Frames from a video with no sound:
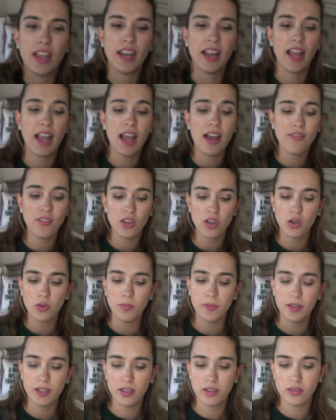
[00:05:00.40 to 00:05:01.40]
I haven't
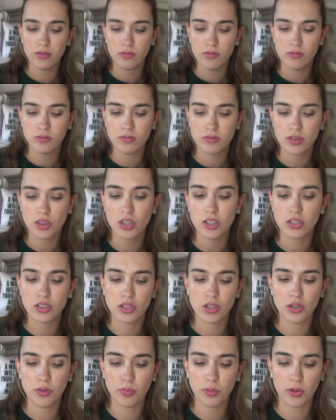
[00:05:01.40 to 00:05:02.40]
opened the
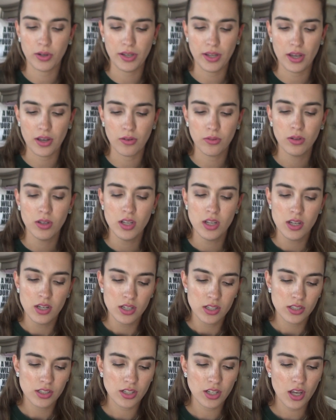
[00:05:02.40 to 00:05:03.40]
2.0.
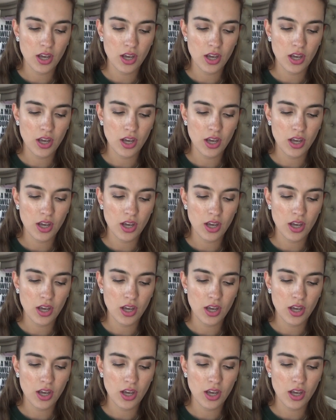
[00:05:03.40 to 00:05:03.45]
So